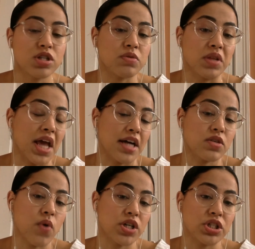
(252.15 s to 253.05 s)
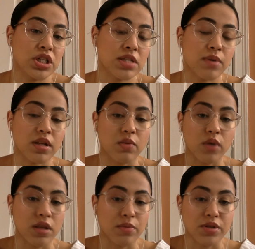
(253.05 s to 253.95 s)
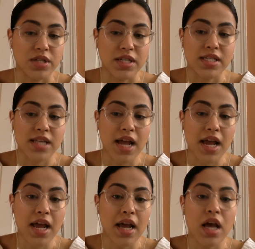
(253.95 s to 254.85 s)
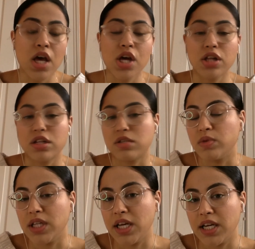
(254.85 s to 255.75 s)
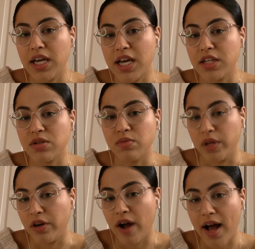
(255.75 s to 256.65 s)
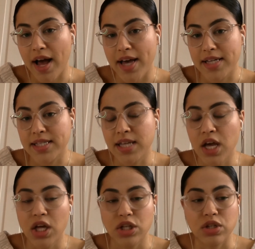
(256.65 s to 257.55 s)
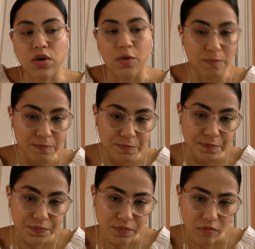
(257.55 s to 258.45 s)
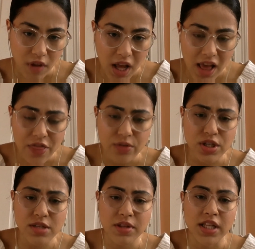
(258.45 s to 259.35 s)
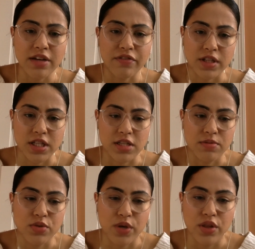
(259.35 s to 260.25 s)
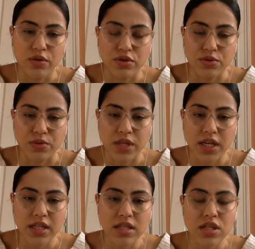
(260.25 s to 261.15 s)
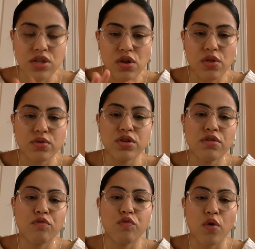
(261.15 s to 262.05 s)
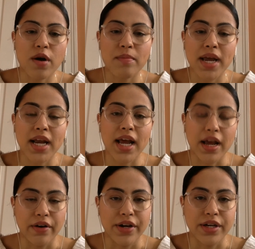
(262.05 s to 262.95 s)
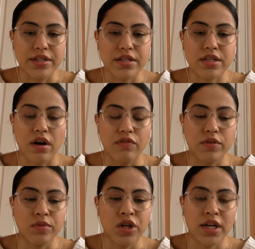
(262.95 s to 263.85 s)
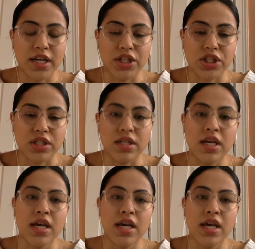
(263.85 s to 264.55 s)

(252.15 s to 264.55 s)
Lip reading: really ask questions about what the person is saying, doesn't really engage with their eyes. So those are some of the differences between those two things. So those are the 4 main areas of communication.